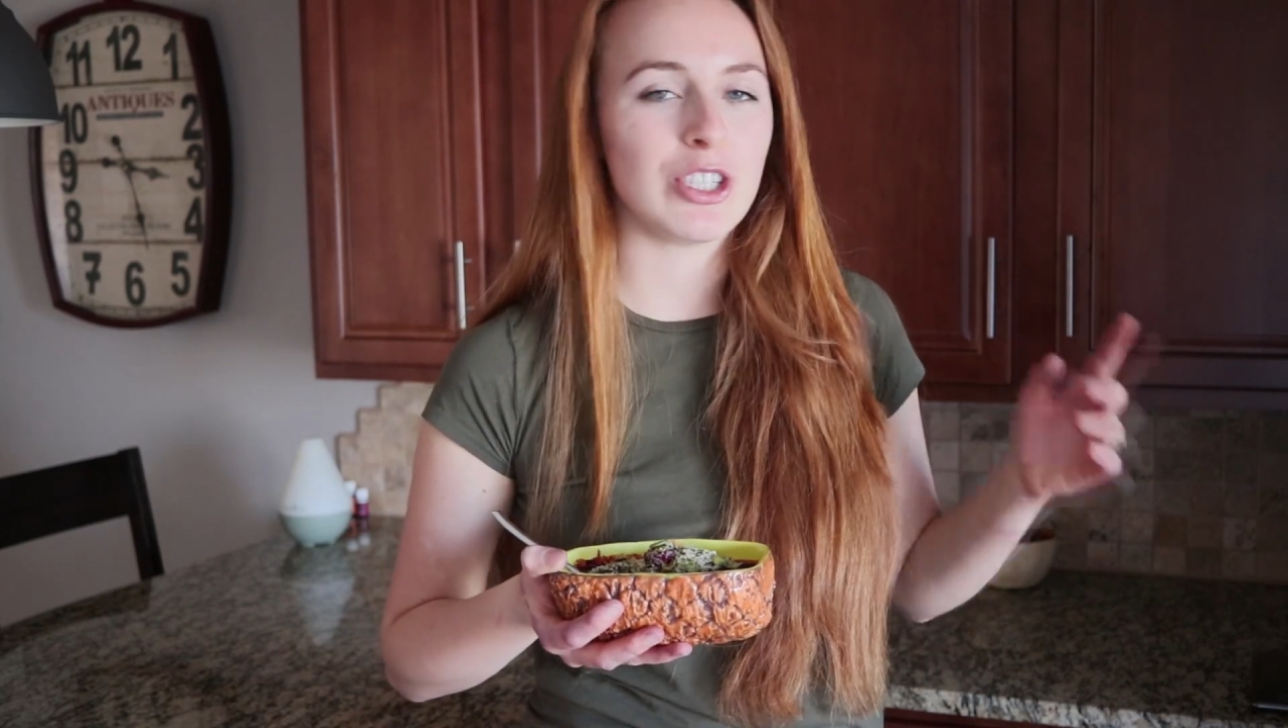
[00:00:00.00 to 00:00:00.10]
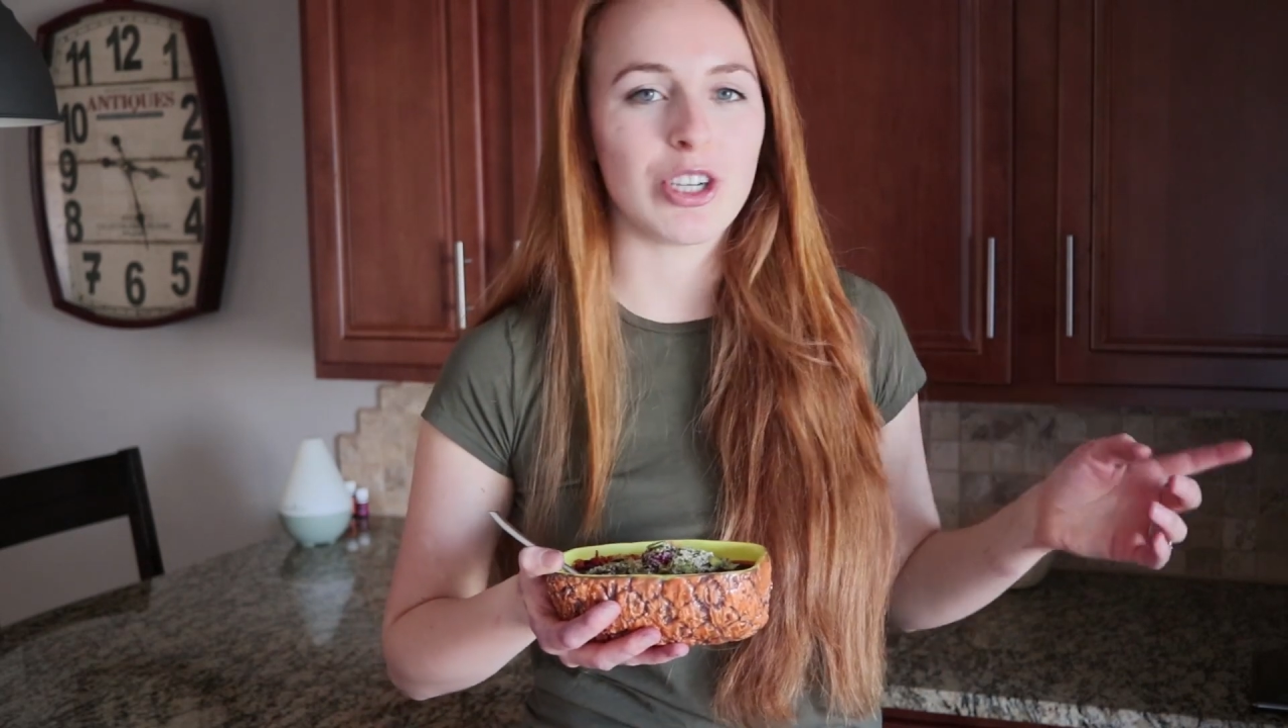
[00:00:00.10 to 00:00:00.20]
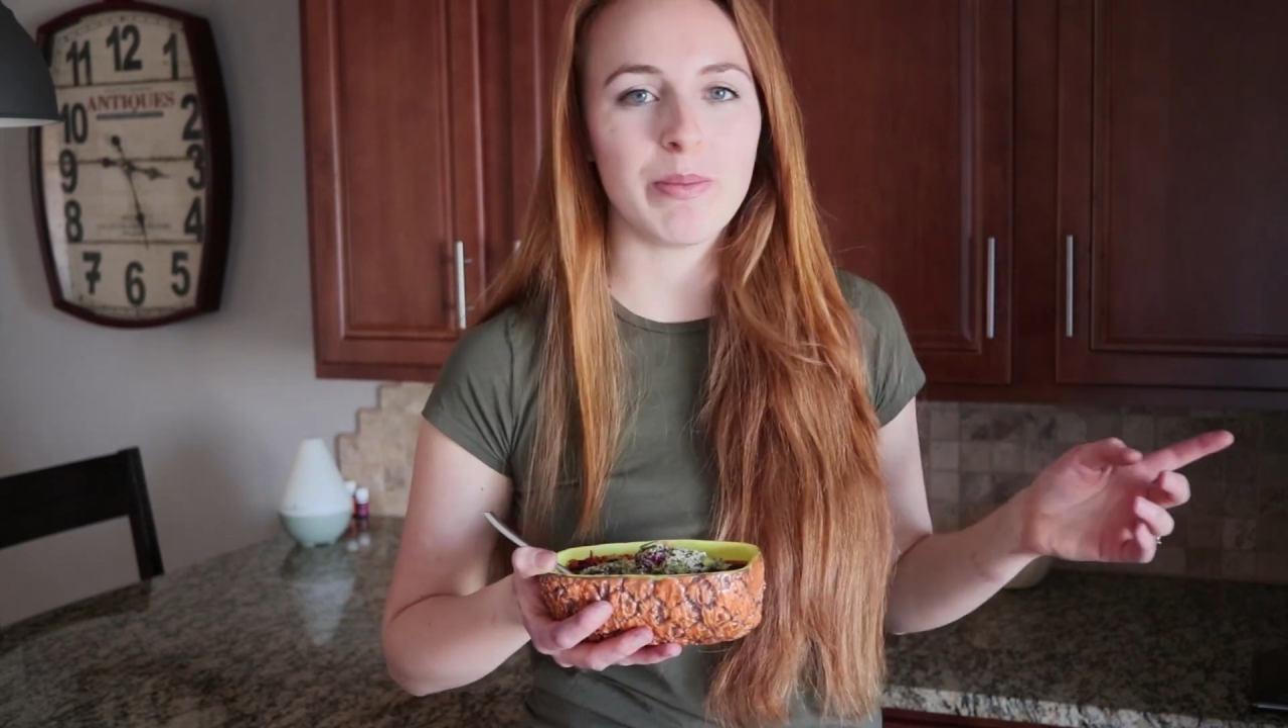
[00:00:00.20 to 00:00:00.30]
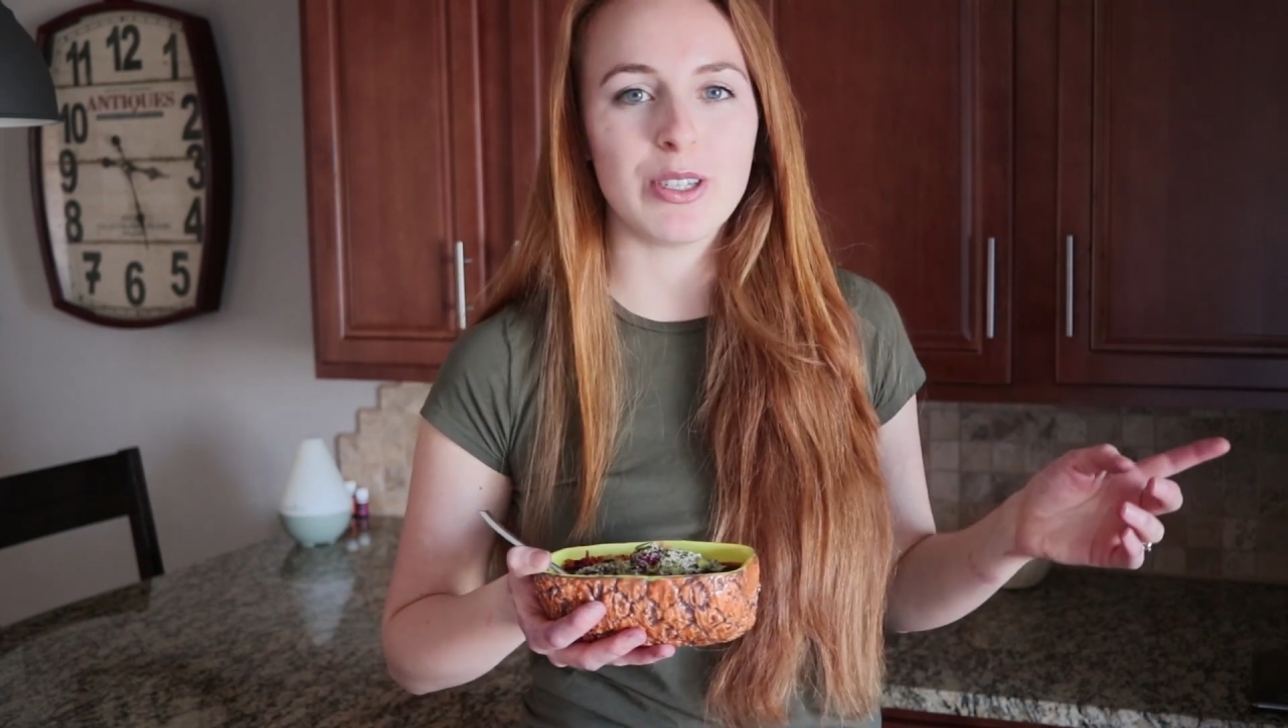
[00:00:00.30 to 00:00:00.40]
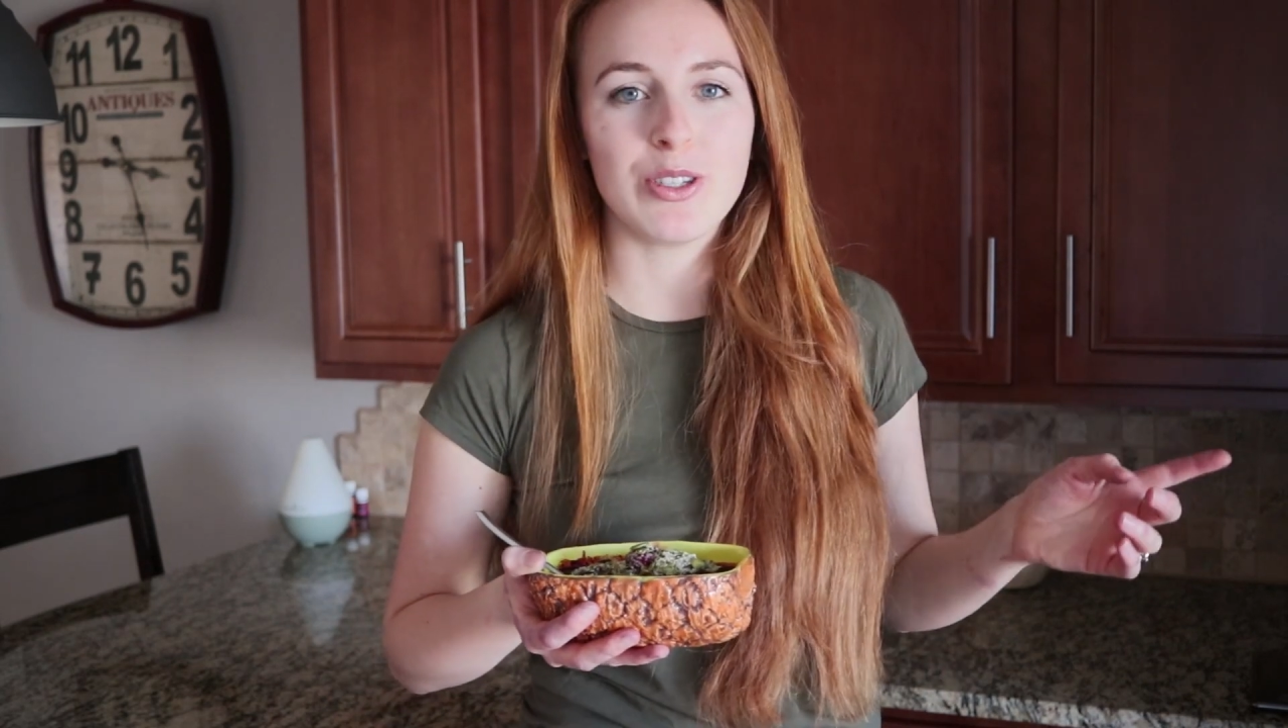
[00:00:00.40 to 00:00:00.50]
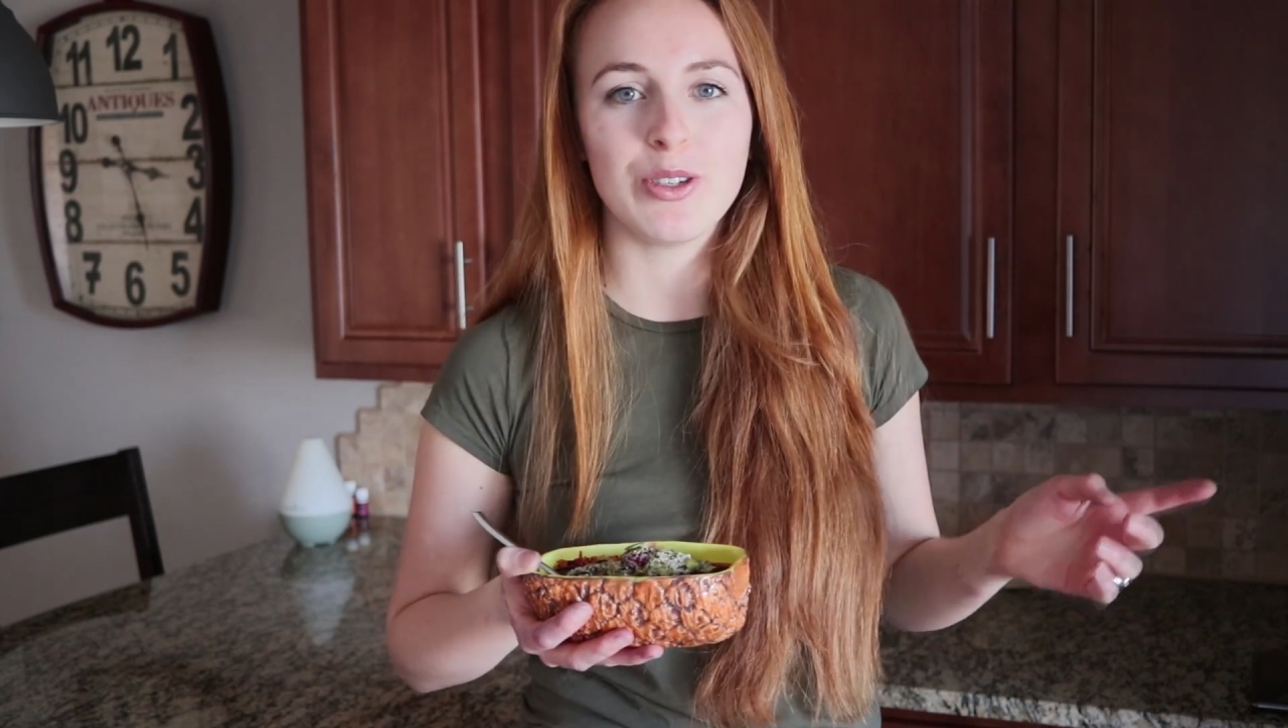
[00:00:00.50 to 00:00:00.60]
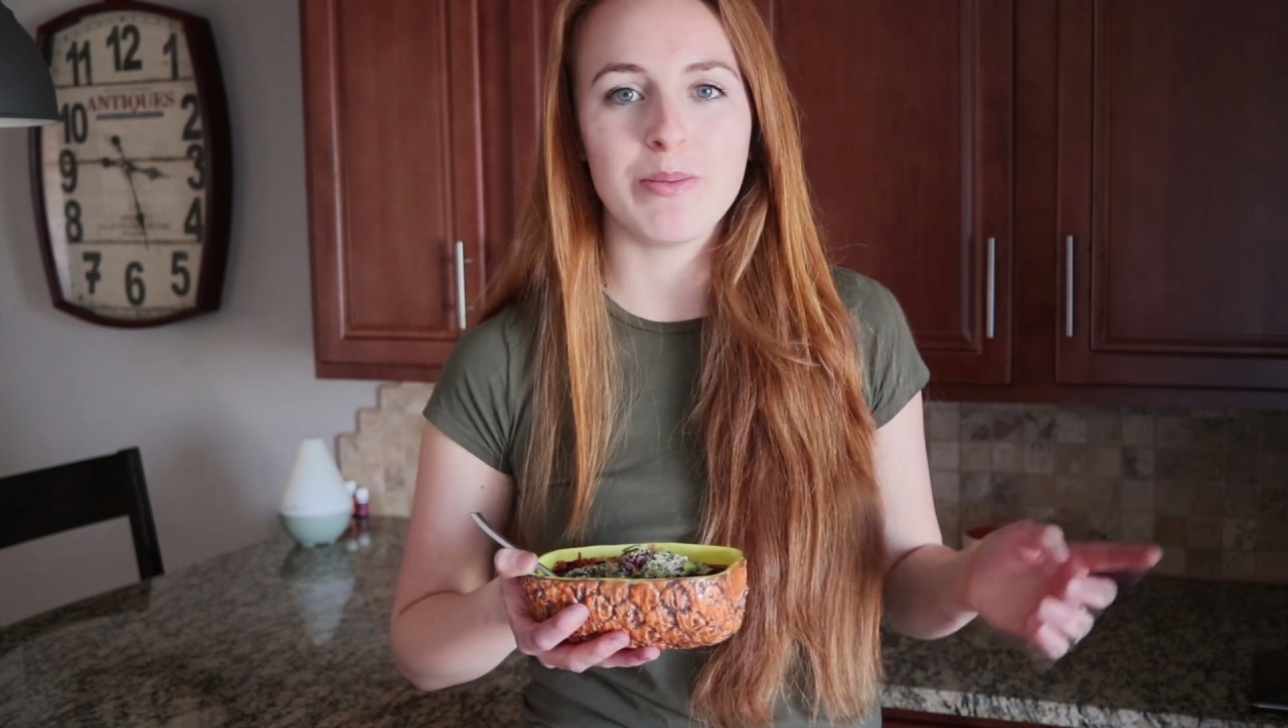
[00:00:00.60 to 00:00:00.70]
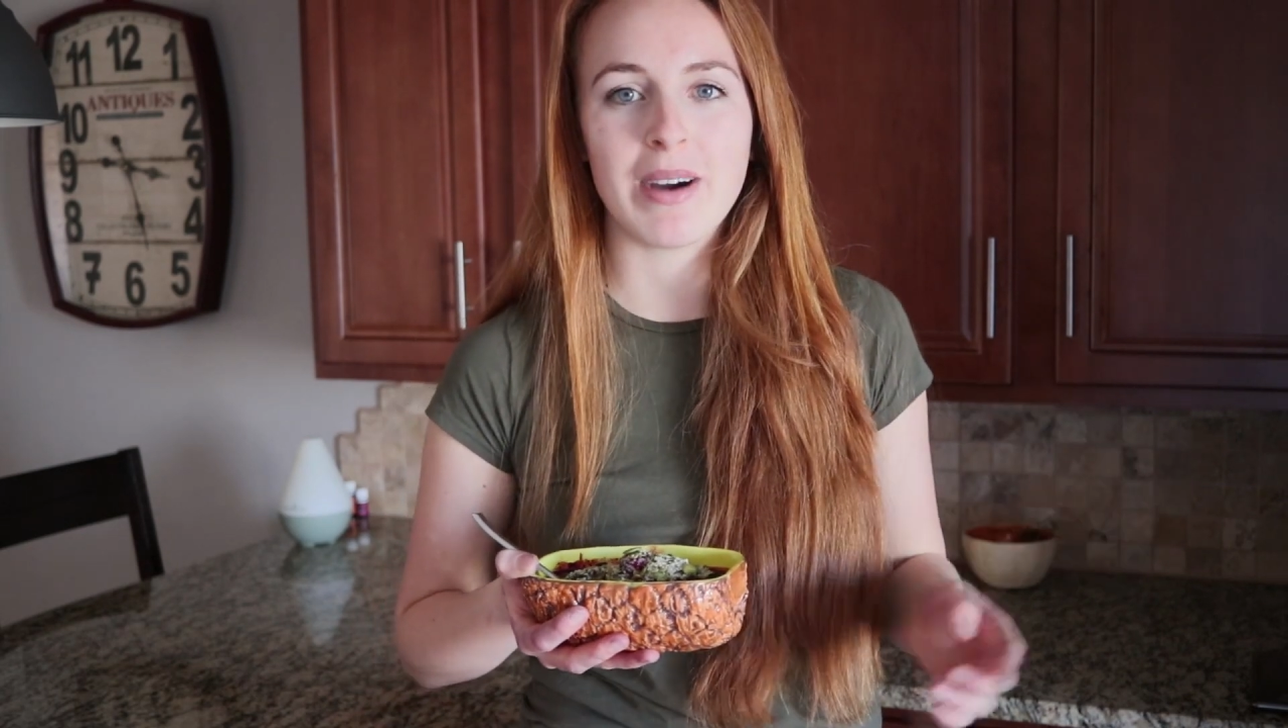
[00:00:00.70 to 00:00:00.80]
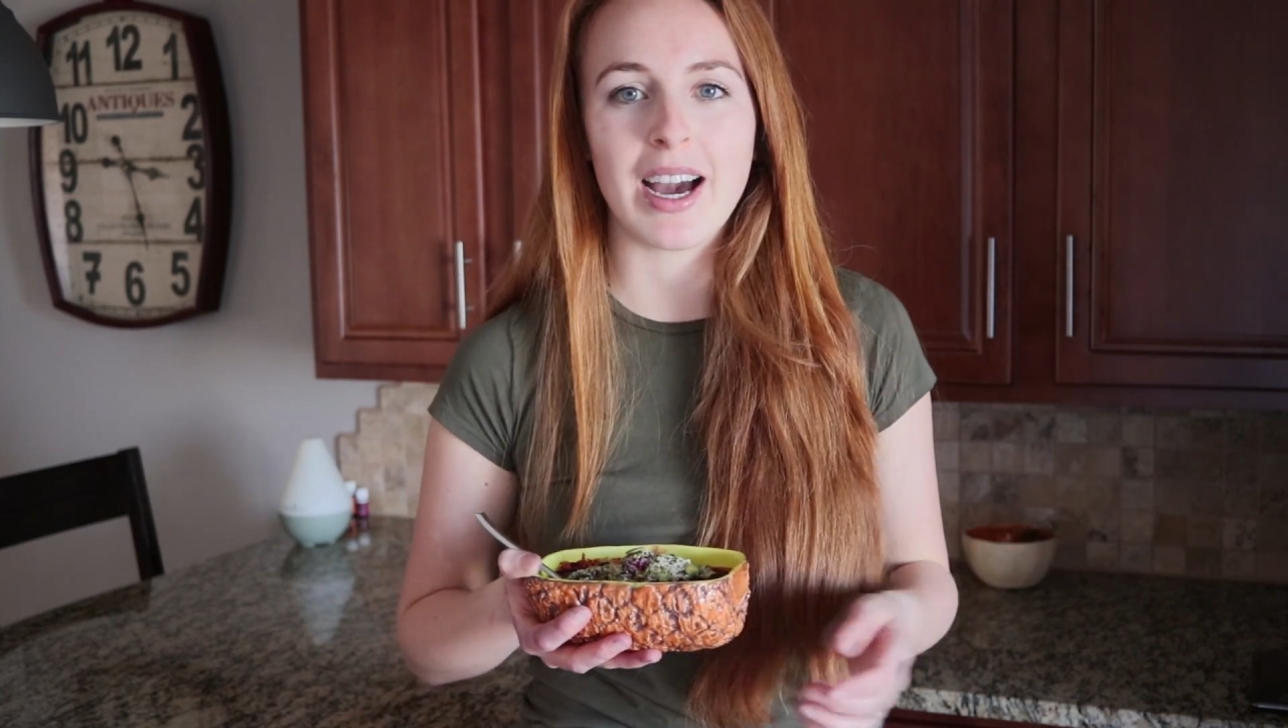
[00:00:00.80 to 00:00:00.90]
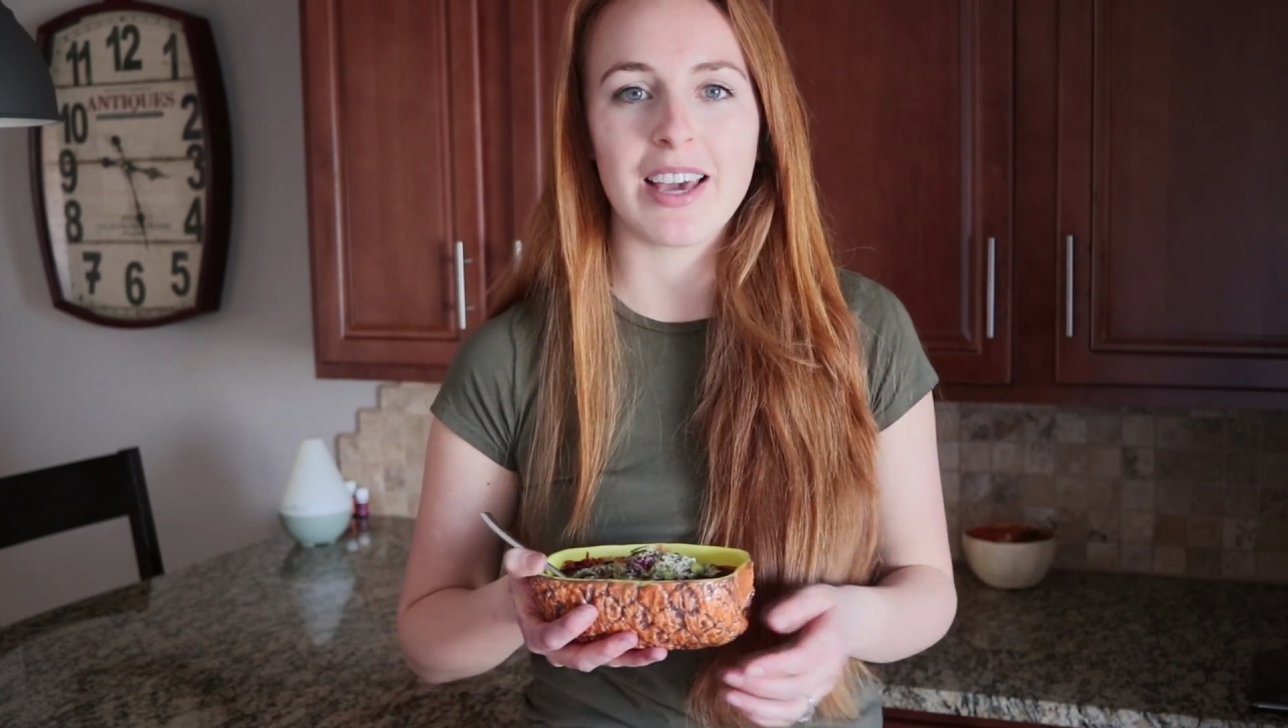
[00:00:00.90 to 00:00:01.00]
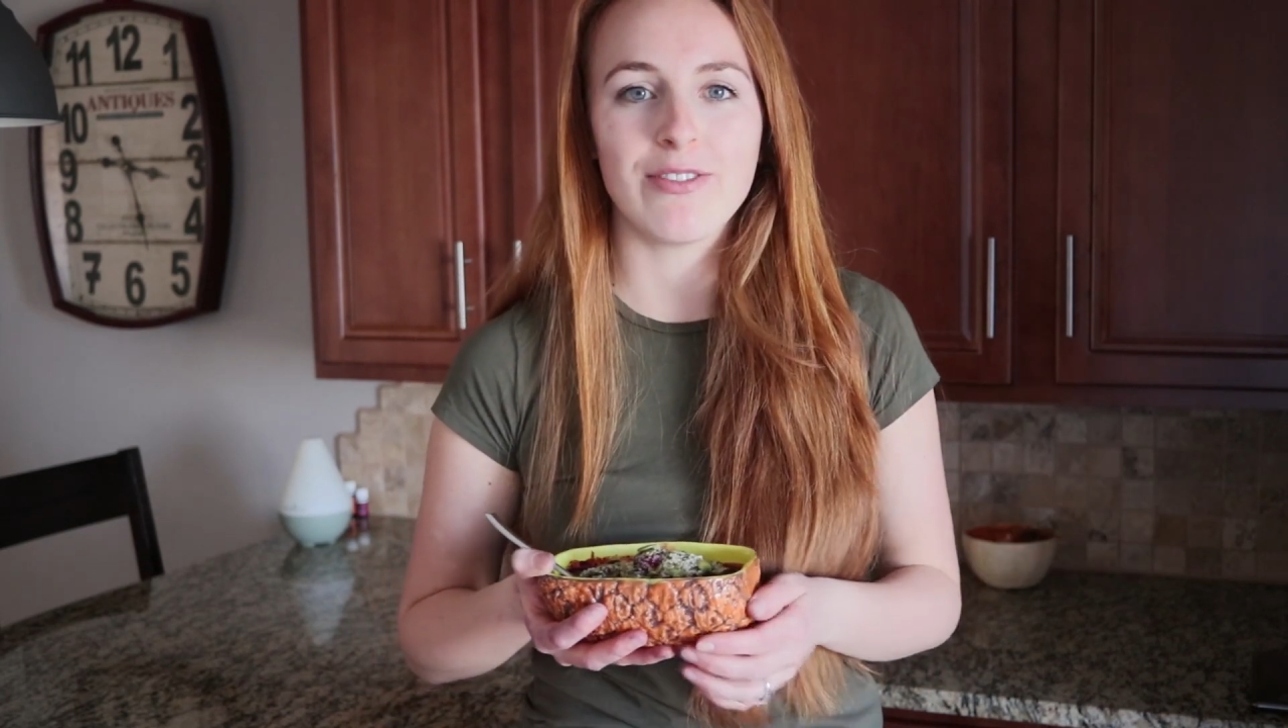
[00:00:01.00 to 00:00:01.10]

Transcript: jump into my